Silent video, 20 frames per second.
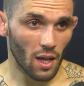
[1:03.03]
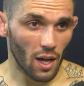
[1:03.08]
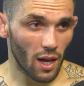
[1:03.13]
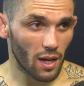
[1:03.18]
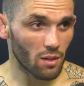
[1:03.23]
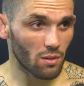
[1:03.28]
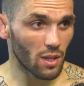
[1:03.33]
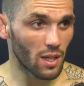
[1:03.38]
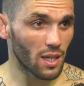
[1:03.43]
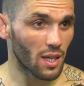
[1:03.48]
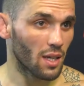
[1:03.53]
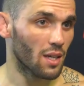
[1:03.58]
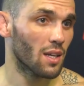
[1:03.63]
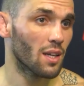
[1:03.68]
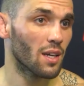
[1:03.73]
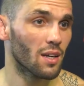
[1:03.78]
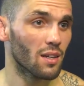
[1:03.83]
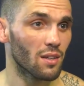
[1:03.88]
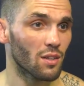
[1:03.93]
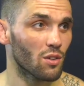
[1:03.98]
I don't like getting
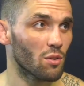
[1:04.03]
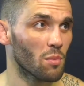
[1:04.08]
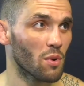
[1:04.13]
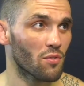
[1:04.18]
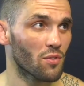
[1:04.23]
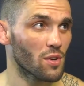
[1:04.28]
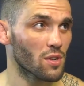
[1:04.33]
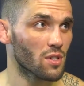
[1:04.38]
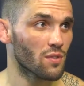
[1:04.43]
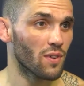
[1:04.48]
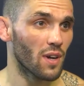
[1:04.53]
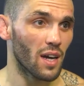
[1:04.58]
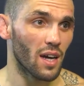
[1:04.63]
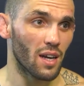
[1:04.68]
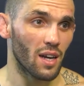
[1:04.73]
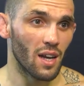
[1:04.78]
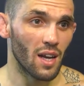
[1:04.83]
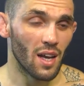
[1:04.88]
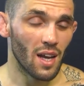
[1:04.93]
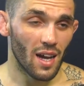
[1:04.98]
hit. You know, my first
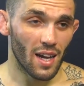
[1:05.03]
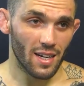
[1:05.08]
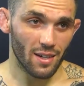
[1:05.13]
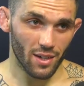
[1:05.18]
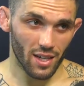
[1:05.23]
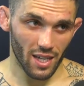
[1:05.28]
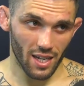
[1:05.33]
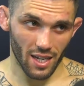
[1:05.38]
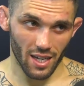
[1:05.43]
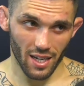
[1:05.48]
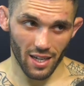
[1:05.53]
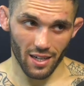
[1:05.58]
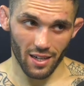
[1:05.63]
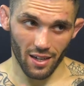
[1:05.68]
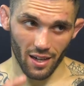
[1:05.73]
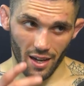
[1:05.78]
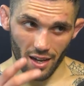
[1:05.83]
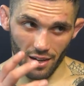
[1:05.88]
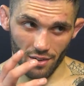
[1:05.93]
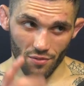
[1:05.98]
fight, I don't get hit.
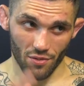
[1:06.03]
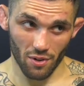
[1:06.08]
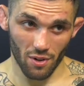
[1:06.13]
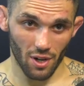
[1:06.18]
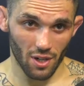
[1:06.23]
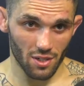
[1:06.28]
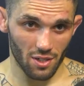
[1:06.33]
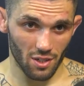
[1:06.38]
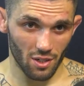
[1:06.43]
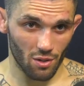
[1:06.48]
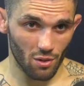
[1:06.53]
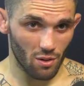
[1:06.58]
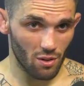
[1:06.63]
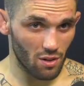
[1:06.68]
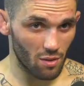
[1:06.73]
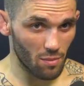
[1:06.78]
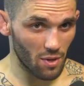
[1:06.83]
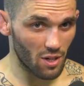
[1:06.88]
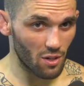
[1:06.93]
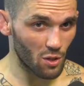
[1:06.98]
I had Feroz in the
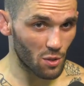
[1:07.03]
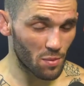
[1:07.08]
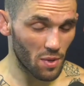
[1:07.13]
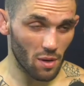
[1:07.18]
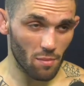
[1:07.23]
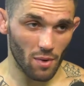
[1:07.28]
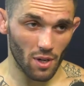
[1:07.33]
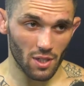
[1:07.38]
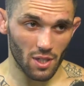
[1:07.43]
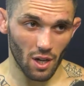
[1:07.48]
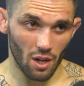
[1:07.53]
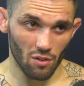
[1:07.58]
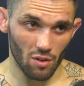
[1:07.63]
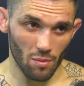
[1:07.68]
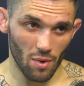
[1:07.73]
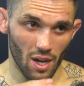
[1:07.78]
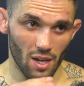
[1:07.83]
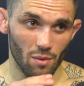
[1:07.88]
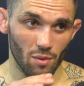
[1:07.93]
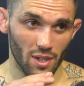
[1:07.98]
corner. My coach, Peter Martel,
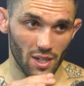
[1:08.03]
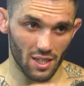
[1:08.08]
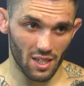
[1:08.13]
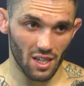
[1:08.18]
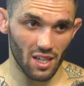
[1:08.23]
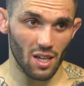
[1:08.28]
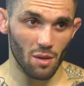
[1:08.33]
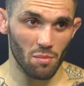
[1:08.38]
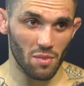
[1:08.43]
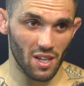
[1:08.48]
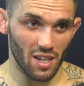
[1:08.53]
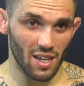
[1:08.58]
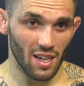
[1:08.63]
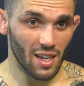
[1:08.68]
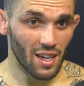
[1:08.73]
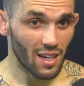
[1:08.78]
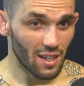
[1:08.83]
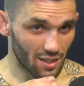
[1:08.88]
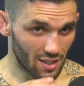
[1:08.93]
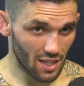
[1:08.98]
Romani, when he did hit me,
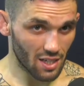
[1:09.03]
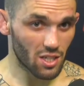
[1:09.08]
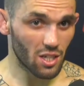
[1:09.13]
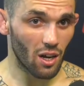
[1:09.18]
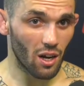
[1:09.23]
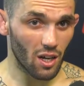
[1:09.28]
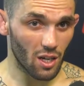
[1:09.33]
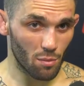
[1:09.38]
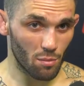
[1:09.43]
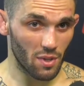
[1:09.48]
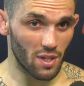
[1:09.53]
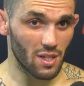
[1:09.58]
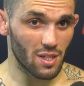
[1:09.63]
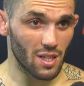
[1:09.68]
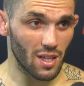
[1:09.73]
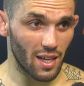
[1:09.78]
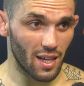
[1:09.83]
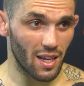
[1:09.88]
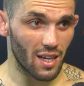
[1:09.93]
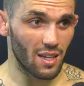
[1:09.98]
they saw it in me.
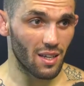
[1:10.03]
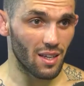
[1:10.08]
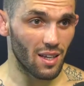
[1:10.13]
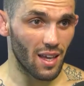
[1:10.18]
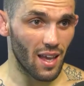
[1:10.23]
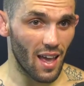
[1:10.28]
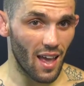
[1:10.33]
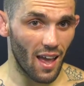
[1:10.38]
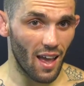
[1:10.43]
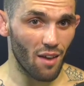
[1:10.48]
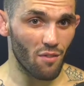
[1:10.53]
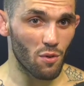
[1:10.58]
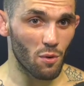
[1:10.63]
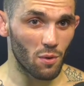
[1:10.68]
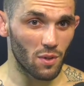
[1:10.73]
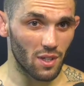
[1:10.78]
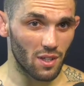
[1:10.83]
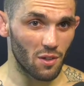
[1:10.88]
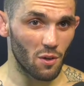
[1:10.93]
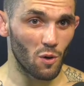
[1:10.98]
It's like
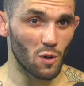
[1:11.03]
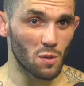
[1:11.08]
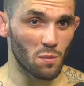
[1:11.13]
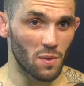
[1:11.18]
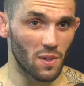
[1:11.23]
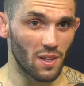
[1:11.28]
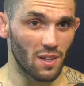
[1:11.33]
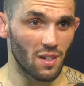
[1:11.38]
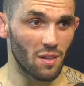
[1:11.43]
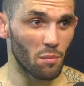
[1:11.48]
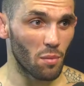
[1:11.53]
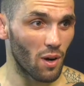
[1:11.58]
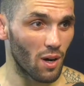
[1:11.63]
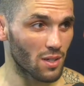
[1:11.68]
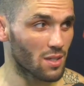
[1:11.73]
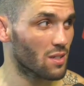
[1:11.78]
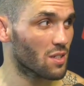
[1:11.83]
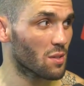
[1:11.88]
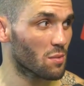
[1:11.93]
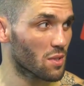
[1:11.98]
everyone that knows me in
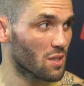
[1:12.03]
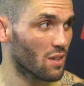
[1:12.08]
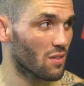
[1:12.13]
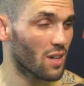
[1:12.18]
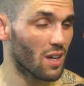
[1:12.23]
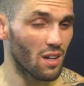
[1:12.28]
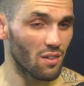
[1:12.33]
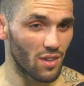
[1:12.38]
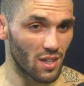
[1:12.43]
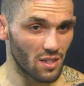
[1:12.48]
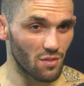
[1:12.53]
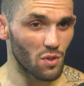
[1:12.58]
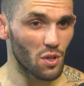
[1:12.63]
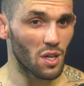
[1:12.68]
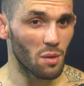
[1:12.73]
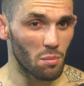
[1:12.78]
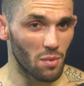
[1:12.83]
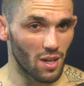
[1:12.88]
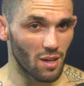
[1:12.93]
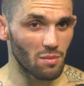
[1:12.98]
boxing gyms in Southern Halifax, if you
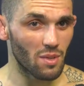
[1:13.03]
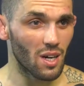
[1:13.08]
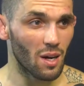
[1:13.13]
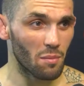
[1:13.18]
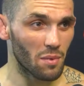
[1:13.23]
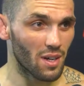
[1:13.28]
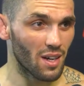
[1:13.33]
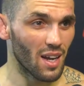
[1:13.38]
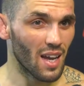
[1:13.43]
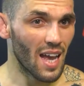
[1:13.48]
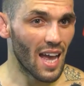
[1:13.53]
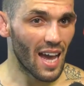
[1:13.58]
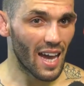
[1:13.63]
hit me, I'm coming.